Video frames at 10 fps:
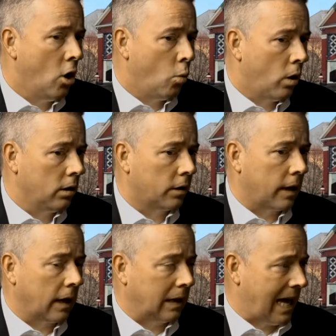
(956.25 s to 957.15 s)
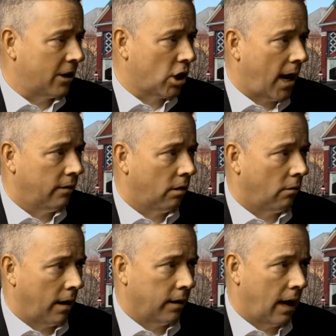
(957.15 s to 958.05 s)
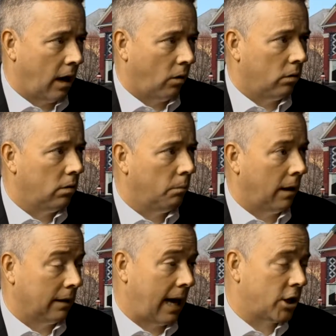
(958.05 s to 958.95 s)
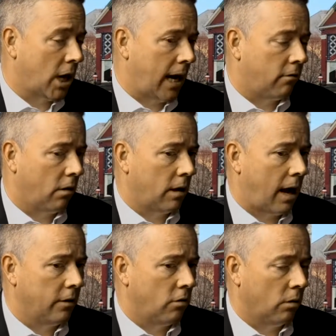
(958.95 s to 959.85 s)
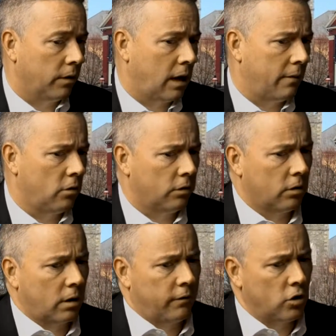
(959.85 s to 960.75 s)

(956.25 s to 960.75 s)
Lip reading: We're looking at large hydro right now. By large hydro, the governor is looking for